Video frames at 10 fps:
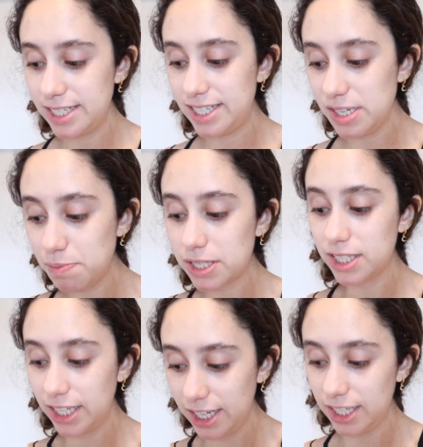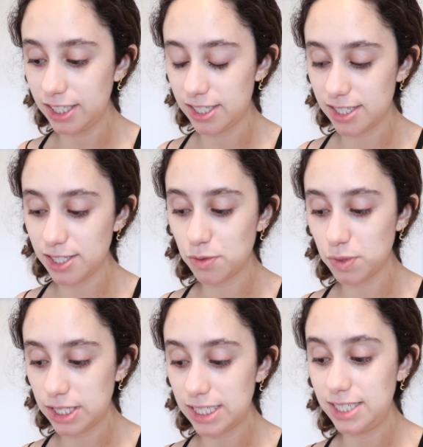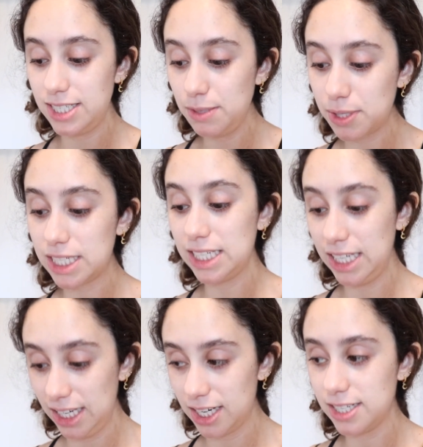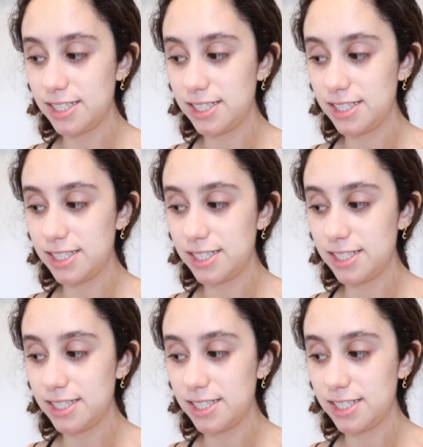deep cleaned. This was a deep clean